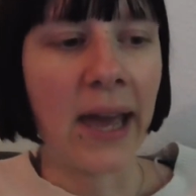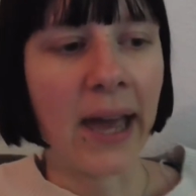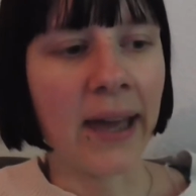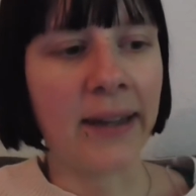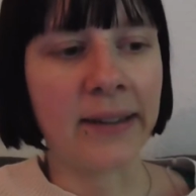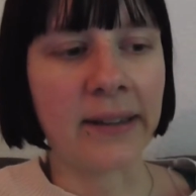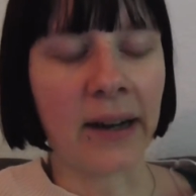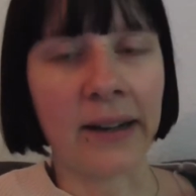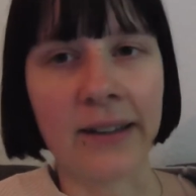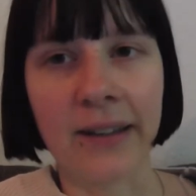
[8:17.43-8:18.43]
And
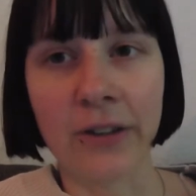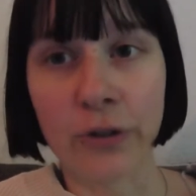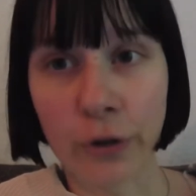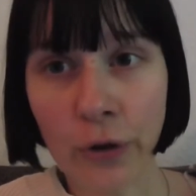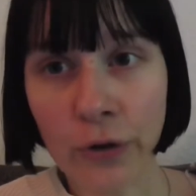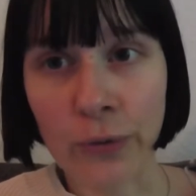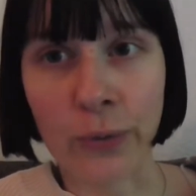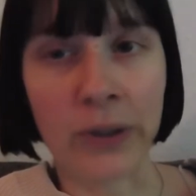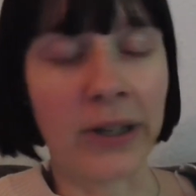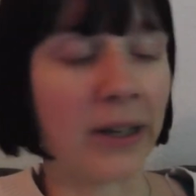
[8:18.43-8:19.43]
I started
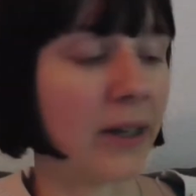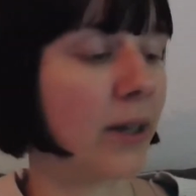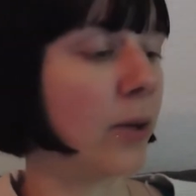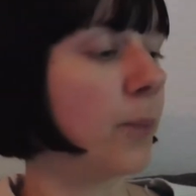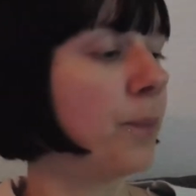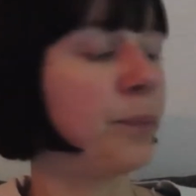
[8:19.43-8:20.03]
reading